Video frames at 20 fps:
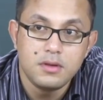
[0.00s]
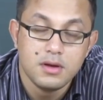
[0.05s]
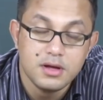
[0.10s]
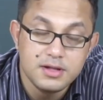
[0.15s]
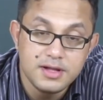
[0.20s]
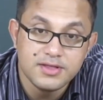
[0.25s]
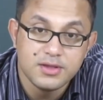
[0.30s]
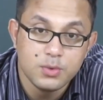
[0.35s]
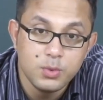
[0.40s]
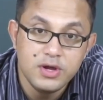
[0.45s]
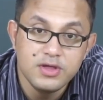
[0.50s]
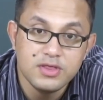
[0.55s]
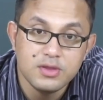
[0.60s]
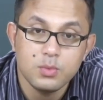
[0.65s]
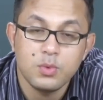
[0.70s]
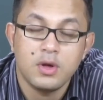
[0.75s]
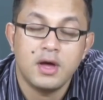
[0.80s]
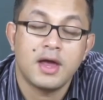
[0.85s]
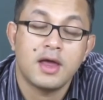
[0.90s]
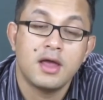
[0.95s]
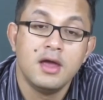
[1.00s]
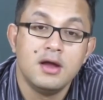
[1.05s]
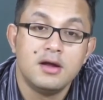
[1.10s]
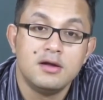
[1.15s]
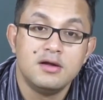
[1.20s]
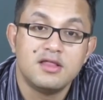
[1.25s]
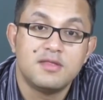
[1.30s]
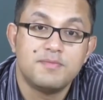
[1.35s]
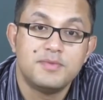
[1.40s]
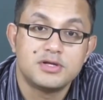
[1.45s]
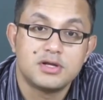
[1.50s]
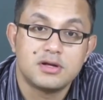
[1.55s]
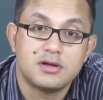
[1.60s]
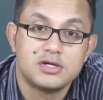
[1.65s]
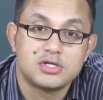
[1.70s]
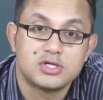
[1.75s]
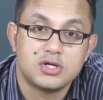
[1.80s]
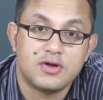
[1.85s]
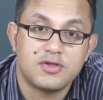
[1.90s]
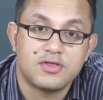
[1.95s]
And that's the reason why this
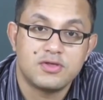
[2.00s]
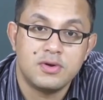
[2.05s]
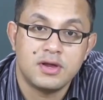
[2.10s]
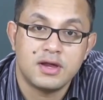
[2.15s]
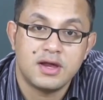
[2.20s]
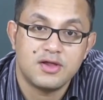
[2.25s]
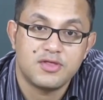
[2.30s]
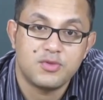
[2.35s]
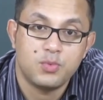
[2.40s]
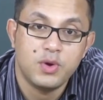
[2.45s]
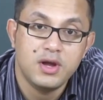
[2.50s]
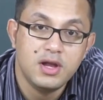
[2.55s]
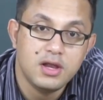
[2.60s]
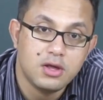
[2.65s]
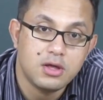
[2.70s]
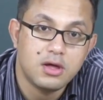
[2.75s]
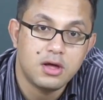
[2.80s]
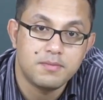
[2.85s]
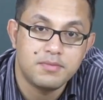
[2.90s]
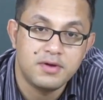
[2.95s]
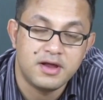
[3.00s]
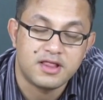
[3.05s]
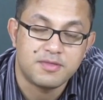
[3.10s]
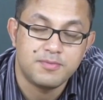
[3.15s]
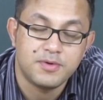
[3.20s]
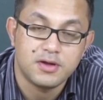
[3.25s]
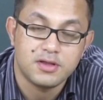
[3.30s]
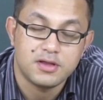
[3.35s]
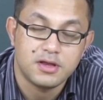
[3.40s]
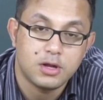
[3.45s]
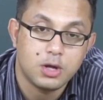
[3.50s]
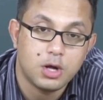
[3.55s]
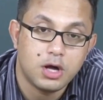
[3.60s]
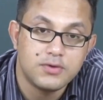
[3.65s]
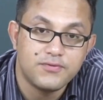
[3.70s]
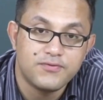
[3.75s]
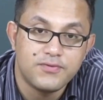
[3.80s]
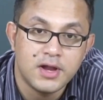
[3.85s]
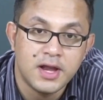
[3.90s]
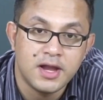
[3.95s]
particular short story gets really complex because it
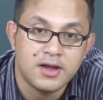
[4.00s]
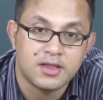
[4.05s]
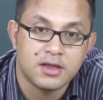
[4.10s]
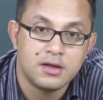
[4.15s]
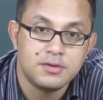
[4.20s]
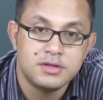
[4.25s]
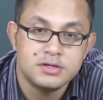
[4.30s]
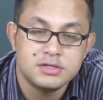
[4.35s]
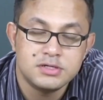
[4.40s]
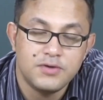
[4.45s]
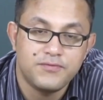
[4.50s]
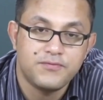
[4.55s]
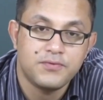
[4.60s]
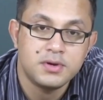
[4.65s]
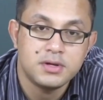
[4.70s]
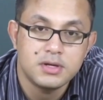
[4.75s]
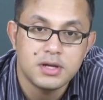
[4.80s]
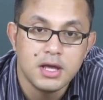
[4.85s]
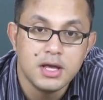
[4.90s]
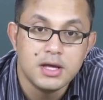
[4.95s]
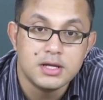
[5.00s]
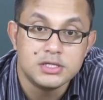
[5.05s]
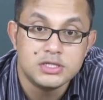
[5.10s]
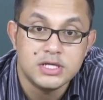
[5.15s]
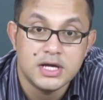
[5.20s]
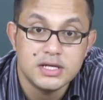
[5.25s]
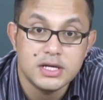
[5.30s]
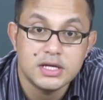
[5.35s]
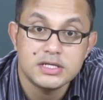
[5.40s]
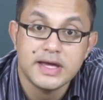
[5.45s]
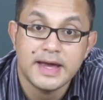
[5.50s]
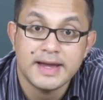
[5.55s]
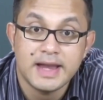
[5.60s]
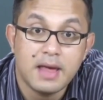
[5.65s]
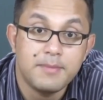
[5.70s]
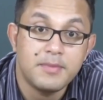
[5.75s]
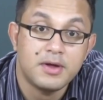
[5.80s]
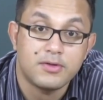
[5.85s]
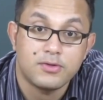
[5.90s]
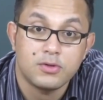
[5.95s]
conflates the different gender
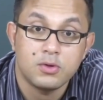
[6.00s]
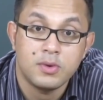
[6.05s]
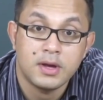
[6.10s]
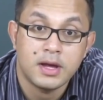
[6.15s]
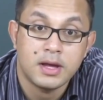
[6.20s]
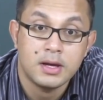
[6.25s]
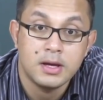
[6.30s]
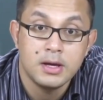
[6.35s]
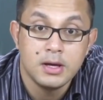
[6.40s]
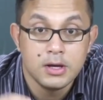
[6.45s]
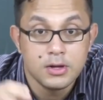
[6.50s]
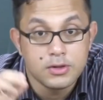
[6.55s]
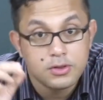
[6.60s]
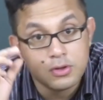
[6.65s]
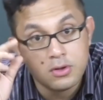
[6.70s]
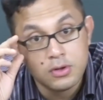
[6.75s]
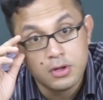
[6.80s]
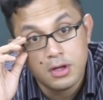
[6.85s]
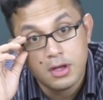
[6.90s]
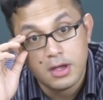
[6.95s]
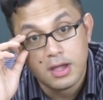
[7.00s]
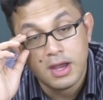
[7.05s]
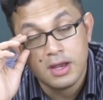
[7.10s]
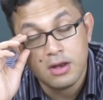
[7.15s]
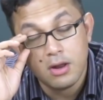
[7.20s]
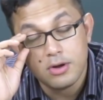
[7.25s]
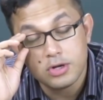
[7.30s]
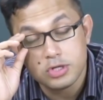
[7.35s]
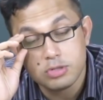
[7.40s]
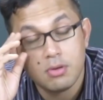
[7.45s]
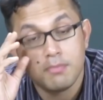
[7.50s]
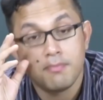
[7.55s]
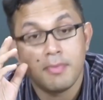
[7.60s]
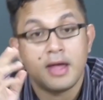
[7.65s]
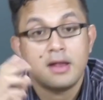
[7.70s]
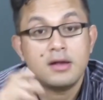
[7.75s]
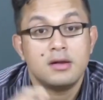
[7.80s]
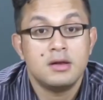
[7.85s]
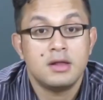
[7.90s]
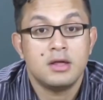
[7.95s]
dynamics over here. So in order to be
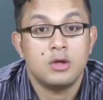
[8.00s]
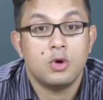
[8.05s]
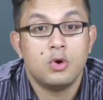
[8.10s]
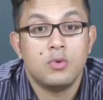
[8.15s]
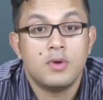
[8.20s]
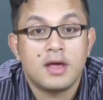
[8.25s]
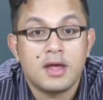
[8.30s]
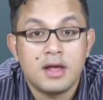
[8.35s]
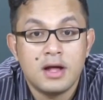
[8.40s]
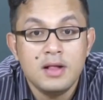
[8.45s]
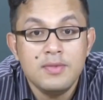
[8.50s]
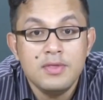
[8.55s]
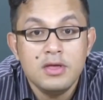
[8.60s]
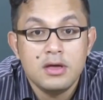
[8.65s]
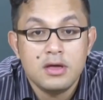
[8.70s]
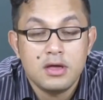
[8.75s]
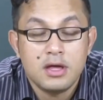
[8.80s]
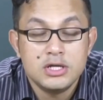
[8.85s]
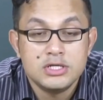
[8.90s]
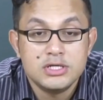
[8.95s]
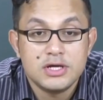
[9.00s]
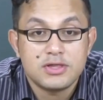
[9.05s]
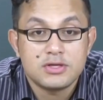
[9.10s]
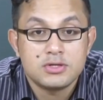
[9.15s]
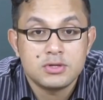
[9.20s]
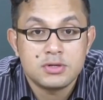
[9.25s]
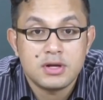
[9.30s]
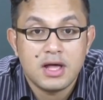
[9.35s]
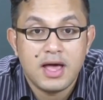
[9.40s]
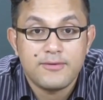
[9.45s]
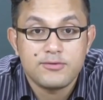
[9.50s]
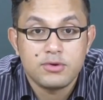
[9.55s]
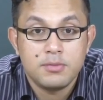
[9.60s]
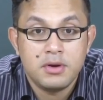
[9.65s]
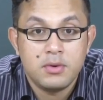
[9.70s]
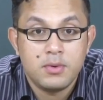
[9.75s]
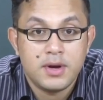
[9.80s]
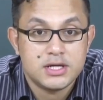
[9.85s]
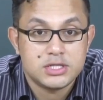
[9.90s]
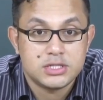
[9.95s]
manly over here, you just don't have to
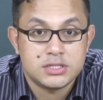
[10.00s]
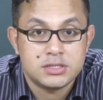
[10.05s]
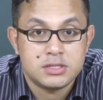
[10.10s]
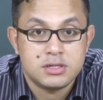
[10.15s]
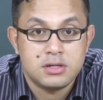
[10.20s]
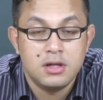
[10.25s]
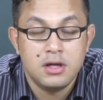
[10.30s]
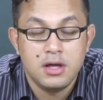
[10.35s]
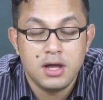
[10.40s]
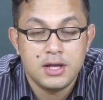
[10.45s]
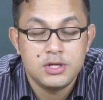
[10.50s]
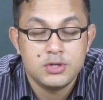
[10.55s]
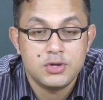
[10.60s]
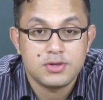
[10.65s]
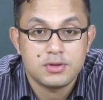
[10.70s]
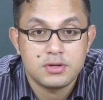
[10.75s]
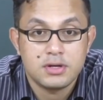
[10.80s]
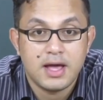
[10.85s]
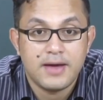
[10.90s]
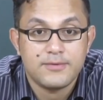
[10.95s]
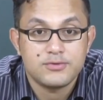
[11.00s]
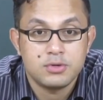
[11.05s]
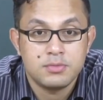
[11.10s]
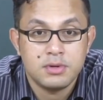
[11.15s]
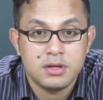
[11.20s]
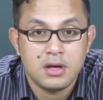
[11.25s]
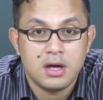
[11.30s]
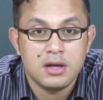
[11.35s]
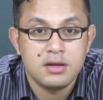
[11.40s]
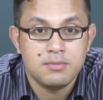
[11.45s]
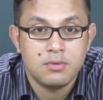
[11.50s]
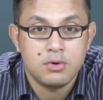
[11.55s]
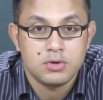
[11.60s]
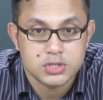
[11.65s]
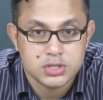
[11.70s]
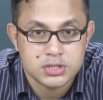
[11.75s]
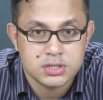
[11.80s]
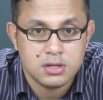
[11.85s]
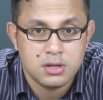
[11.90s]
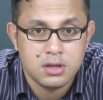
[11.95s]
be rational. You just don't have to be
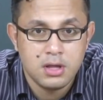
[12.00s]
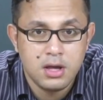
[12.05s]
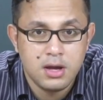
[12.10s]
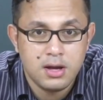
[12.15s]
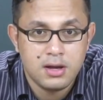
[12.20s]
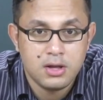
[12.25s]
unemotional.